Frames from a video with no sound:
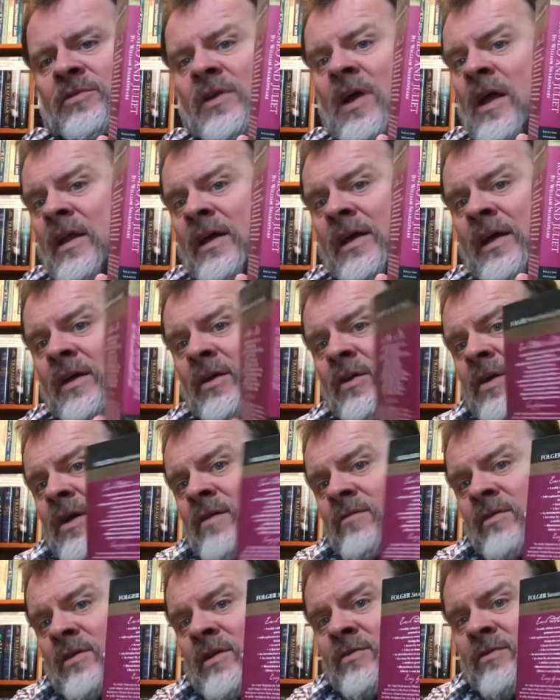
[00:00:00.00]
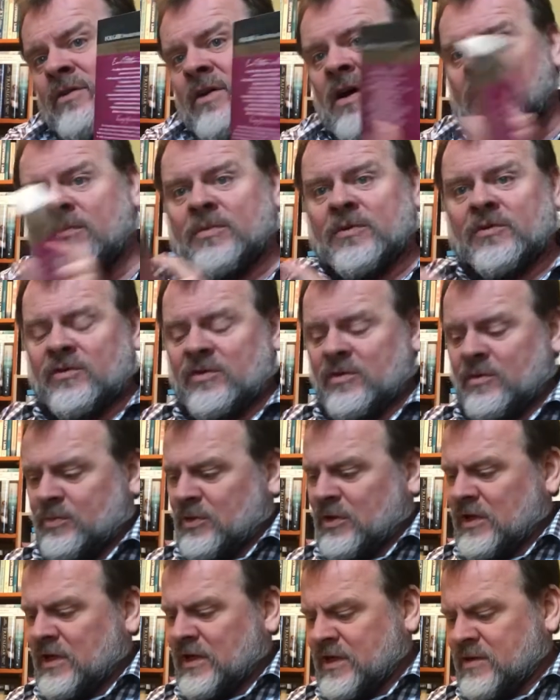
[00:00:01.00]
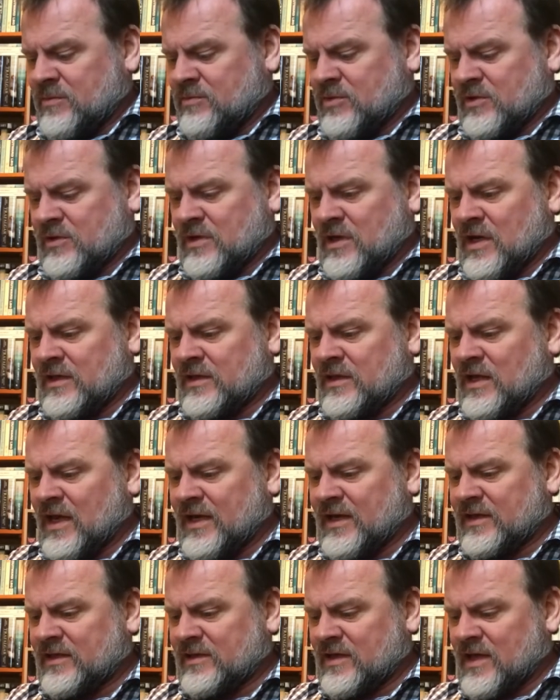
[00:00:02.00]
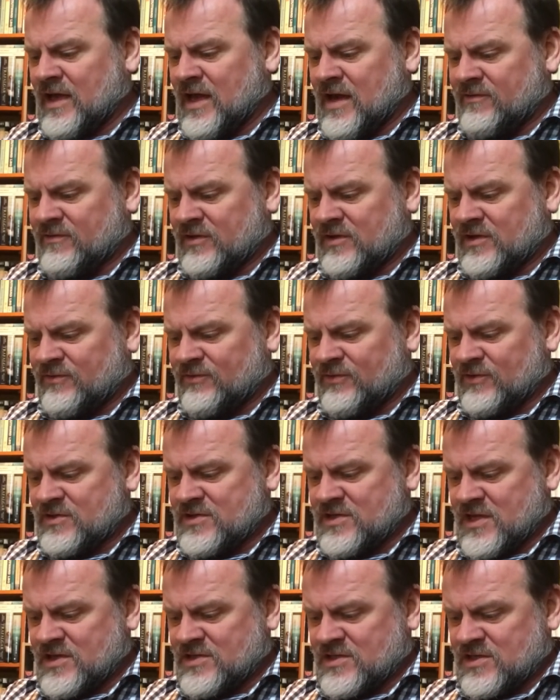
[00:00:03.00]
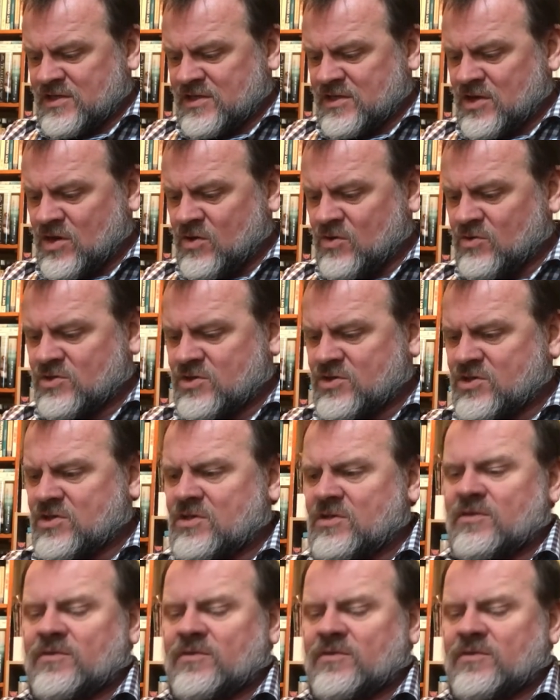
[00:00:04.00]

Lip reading: not like I don't have enough copies of the play, but I like having different sets of notes